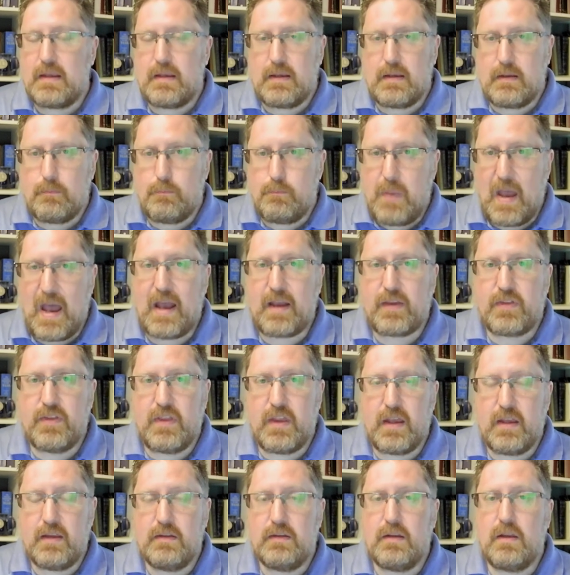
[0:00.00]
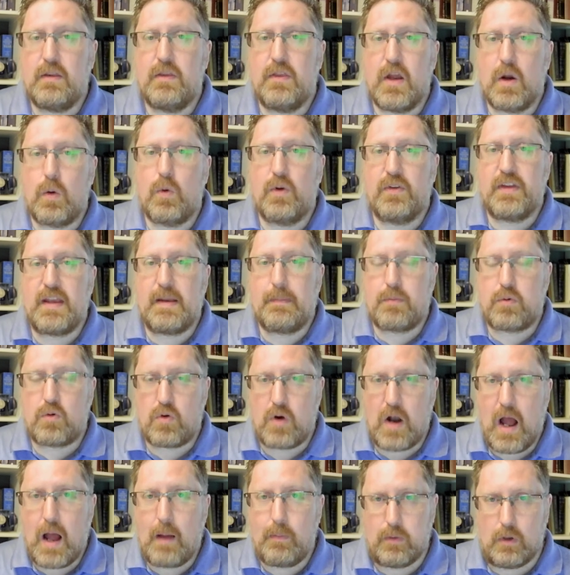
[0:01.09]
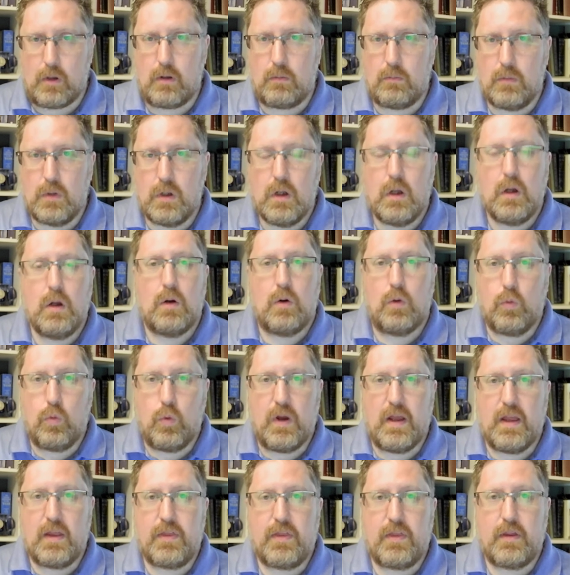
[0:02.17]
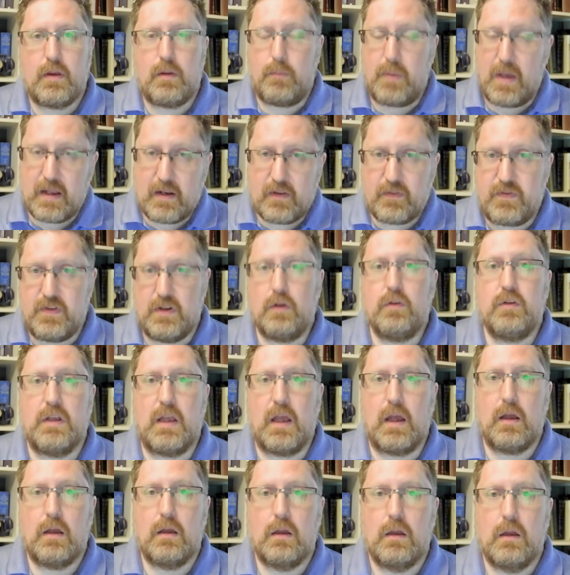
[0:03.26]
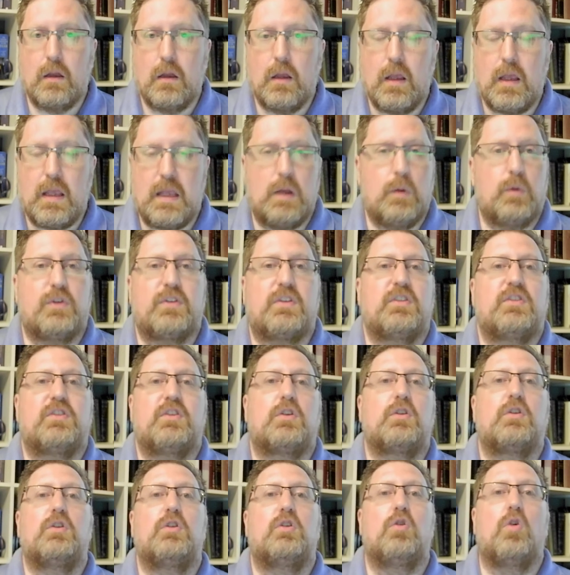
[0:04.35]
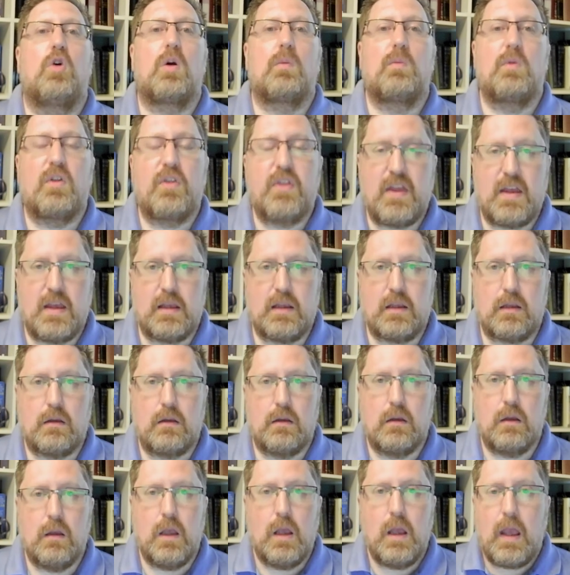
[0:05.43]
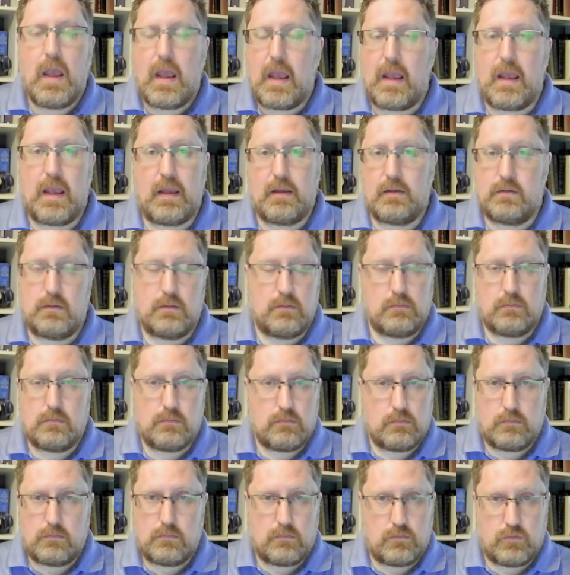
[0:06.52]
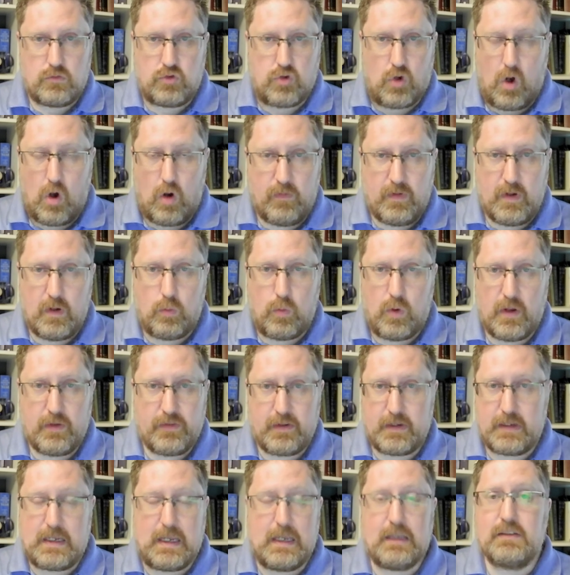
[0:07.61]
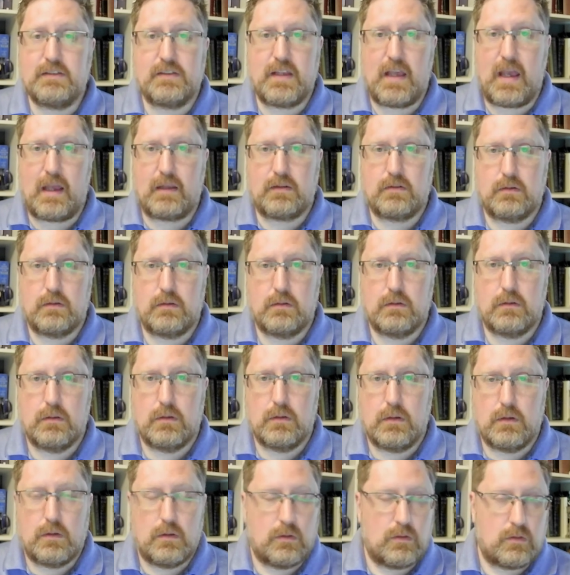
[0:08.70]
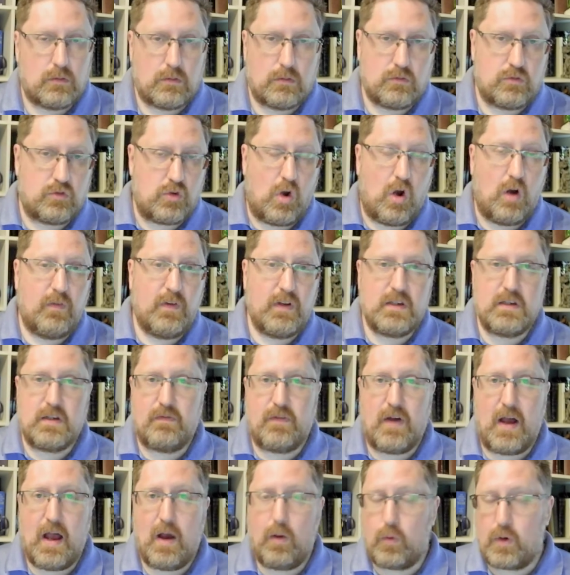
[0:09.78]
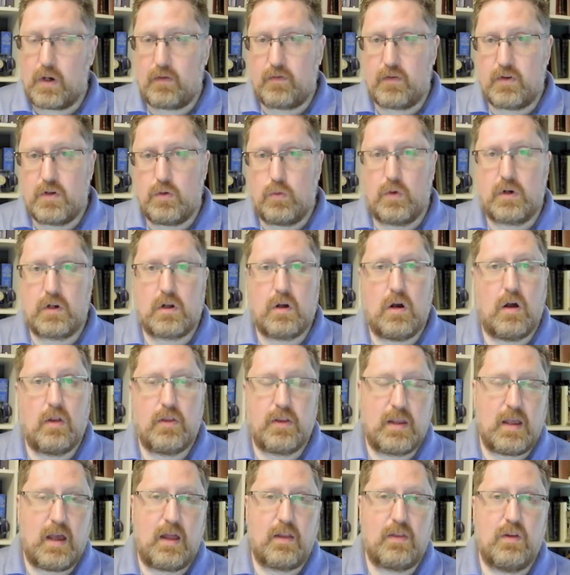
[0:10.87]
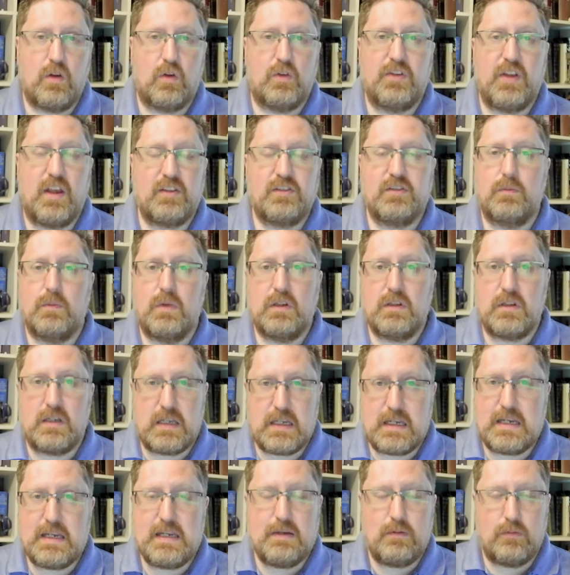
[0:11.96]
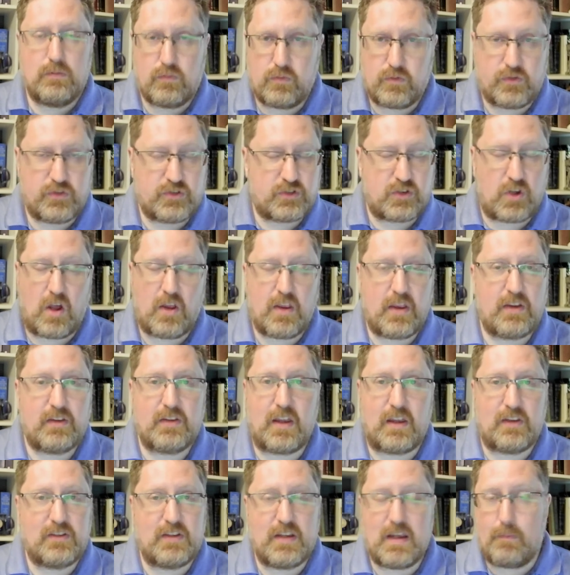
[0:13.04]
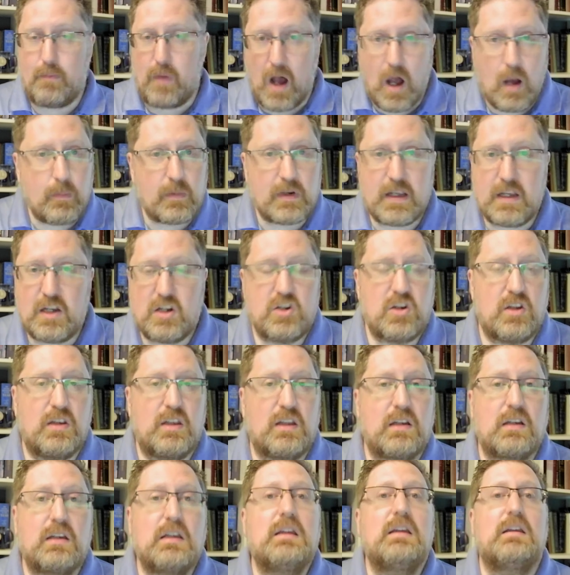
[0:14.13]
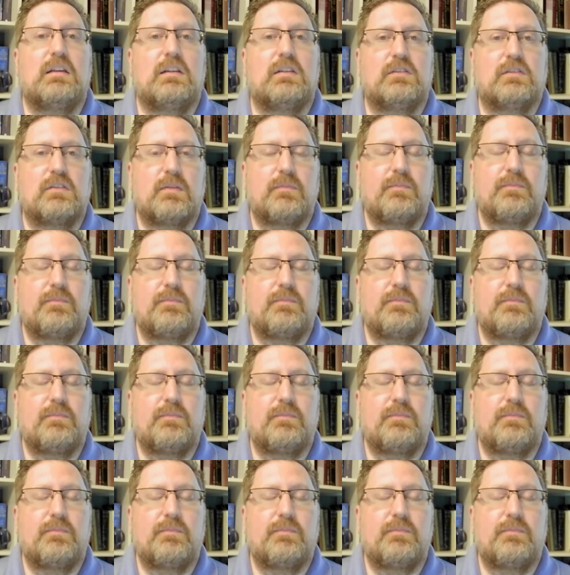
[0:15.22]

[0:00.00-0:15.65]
Back then, there was a problem with pedophilia. It was considered a normal thing. And Jehovah was against that. Jehovah, Yahweh, whatever you want to call the God of the Old Testament, he saw that as the abomination that it is.